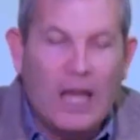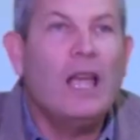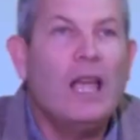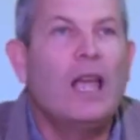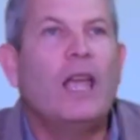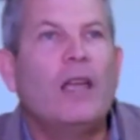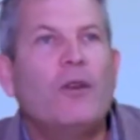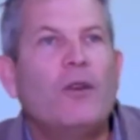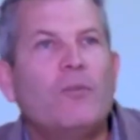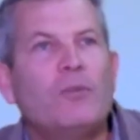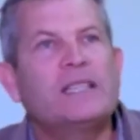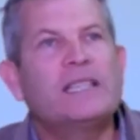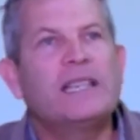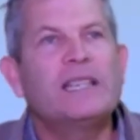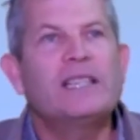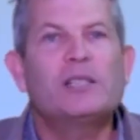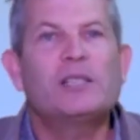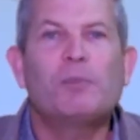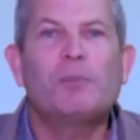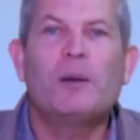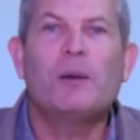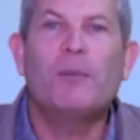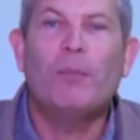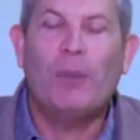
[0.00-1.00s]
And we see
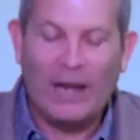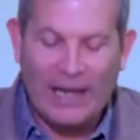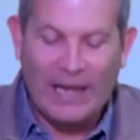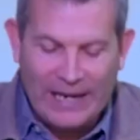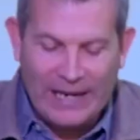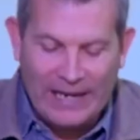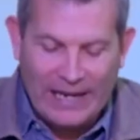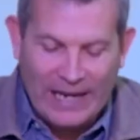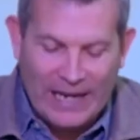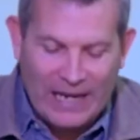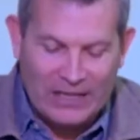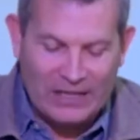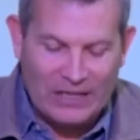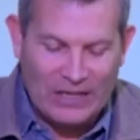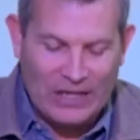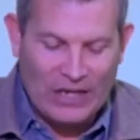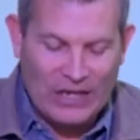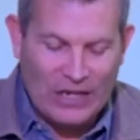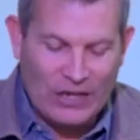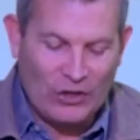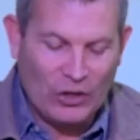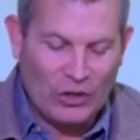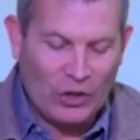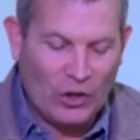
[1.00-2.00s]
this being played out
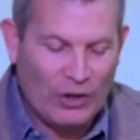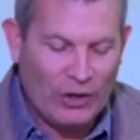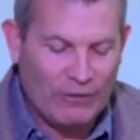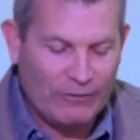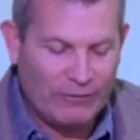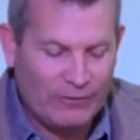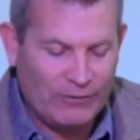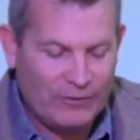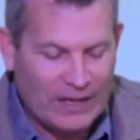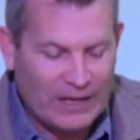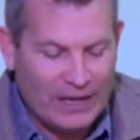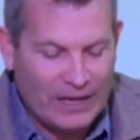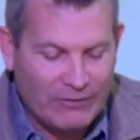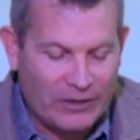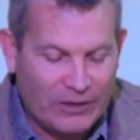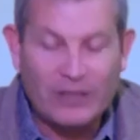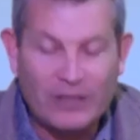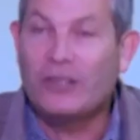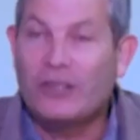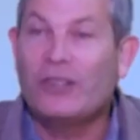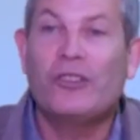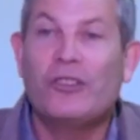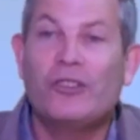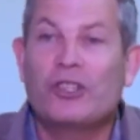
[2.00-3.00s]
in the life of David
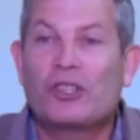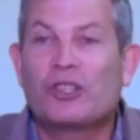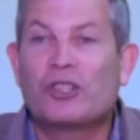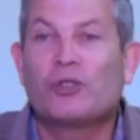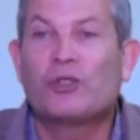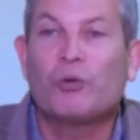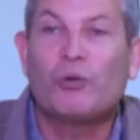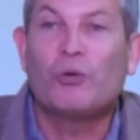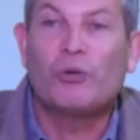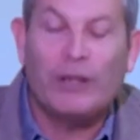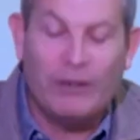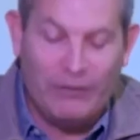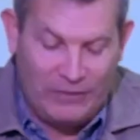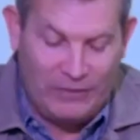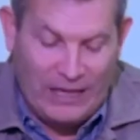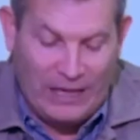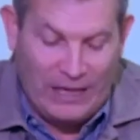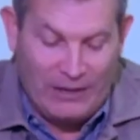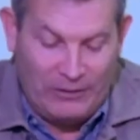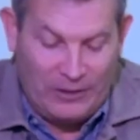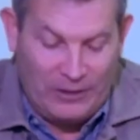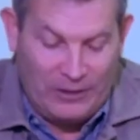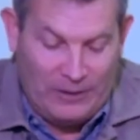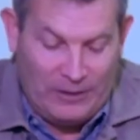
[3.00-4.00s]
and in the story of
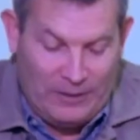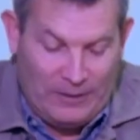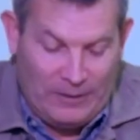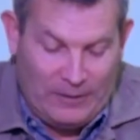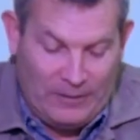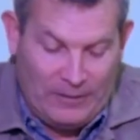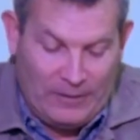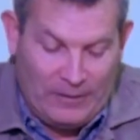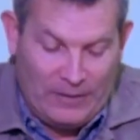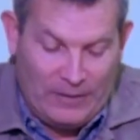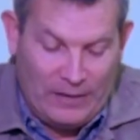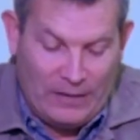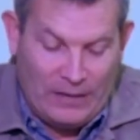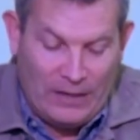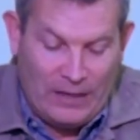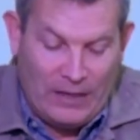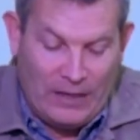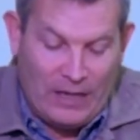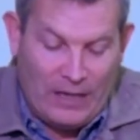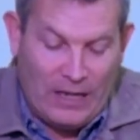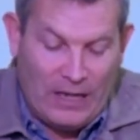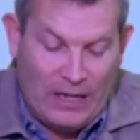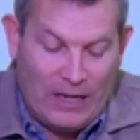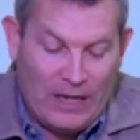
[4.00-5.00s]
David.
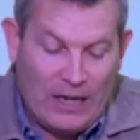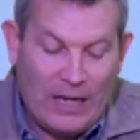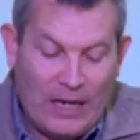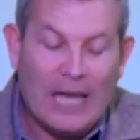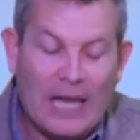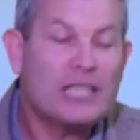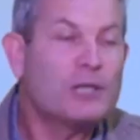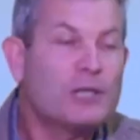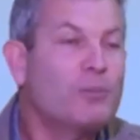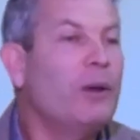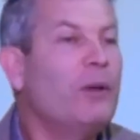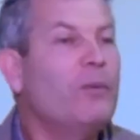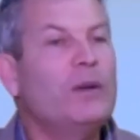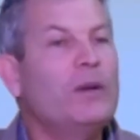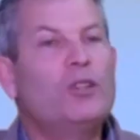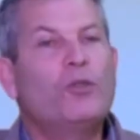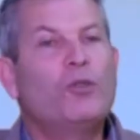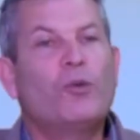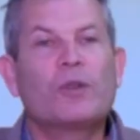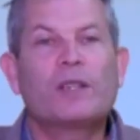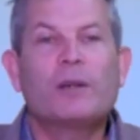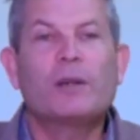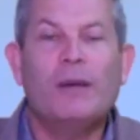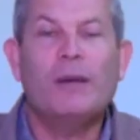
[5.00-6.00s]
Last week we
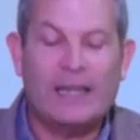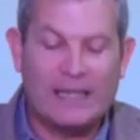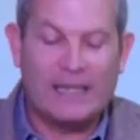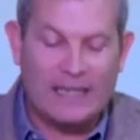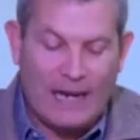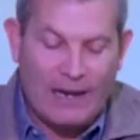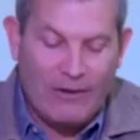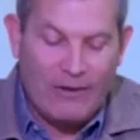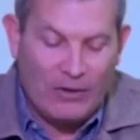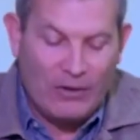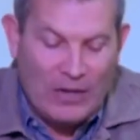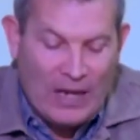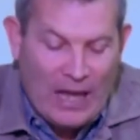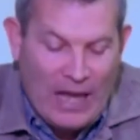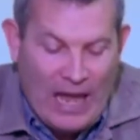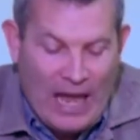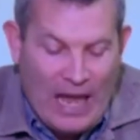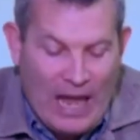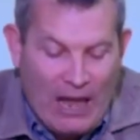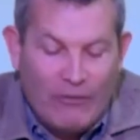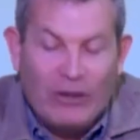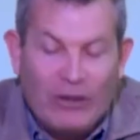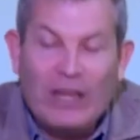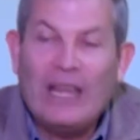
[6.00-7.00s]
talked about David
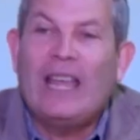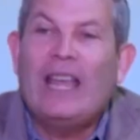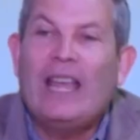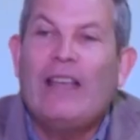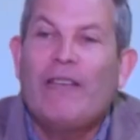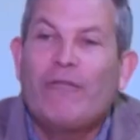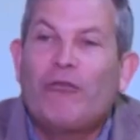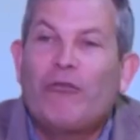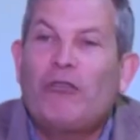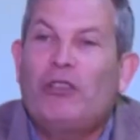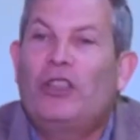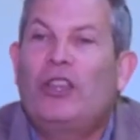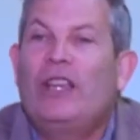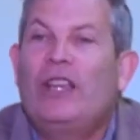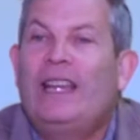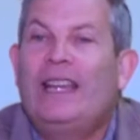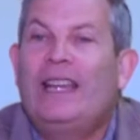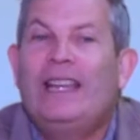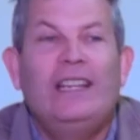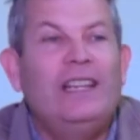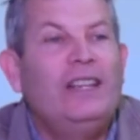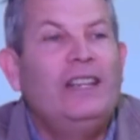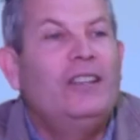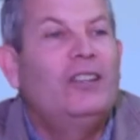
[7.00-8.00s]
having everything
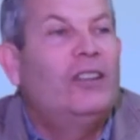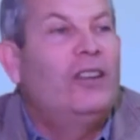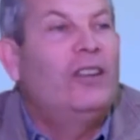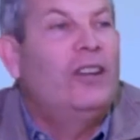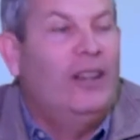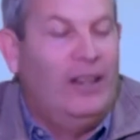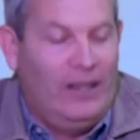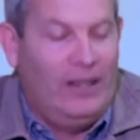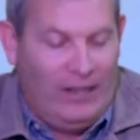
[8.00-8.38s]
he needed.